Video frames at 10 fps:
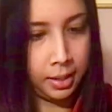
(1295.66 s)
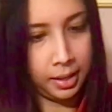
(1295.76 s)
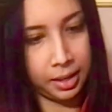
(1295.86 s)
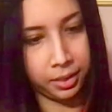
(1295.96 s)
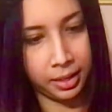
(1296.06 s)

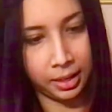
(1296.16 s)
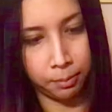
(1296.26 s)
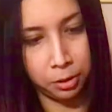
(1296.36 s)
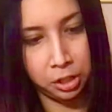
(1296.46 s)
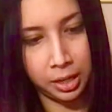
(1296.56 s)
I think
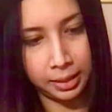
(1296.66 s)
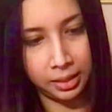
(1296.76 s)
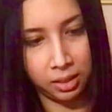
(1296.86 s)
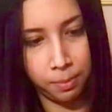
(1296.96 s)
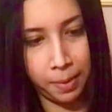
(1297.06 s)
I'm just
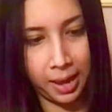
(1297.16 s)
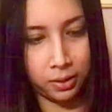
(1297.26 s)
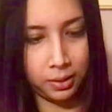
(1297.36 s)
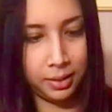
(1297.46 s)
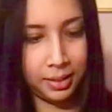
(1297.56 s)
about
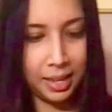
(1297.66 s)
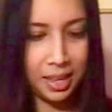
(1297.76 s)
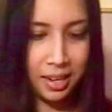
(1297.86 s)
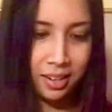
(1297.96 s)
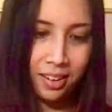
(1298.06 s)
done.
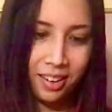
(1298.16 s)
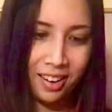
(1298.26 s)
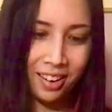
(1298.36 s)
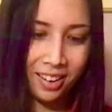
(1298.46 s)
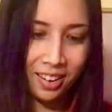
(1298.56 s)

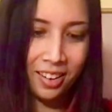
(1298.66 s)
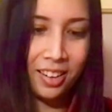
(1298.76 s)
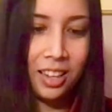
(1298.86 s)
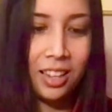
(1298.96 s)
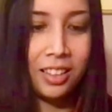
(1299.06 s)

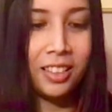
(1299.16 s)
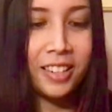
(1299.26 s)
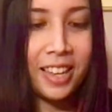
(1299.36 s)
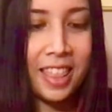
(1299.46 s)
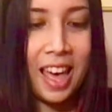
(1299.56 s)
Look
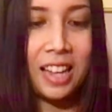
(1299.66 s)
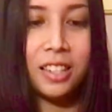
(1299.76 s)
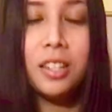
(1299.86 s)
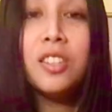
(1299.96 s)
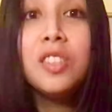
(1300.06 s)
at that,
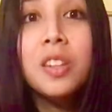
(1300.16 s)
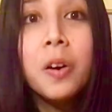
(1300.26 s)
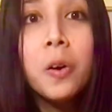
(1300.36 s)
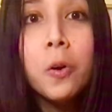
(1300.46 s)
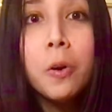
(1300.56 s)

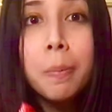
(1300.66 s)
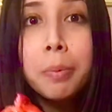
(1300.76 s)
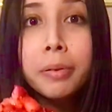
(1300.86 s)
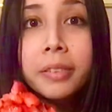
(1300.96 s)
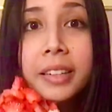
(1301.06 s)
so
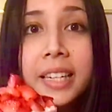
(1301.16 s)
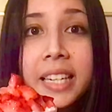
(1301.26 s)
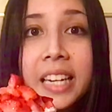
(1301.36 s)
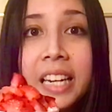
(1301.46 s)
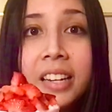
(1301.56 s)

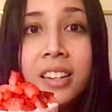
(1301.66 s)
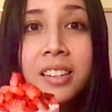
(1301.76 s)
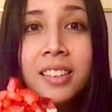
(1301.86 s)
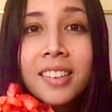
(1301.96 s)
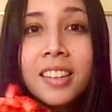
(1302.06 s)
pretty.
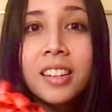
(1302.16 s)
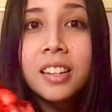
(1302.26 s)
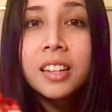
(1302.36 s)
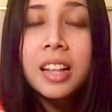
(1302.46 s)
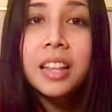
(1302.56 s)

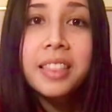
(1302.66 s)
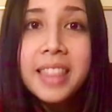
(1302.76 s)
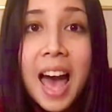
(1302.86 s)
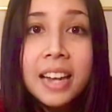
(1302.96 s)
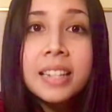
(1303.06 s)
And
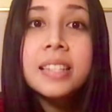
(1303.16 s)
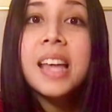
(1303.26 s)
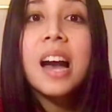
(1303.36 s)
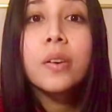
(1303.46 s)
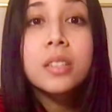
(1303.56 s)
that is
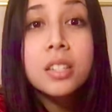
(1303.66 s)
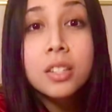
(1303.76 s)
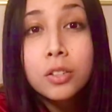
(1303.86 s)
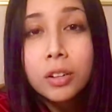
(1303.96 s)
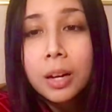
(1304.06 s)
our
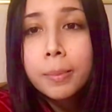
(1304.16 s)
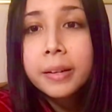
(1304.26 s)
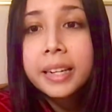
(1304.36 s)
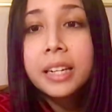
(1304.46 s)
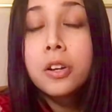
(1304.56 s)

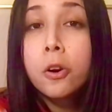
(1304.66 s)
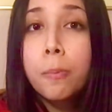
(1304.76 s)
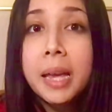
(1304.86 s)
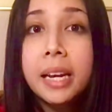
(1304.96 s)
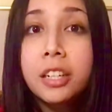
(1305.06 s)
strawberry
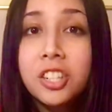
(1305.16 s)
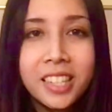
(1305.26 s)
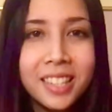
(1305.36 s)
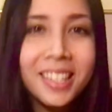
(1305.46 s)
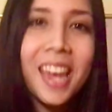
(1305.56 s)
no-bake
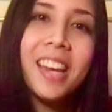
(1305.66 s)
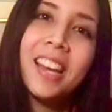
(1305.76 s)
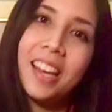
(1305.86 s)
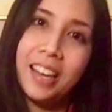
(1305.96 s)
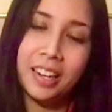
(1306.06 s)
cheesecake
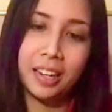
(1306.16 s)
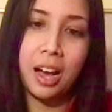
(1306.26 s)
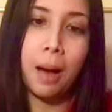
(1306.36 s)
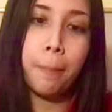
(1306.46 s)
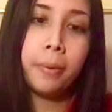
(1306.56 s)
in a
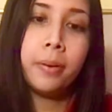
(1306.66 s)
cup.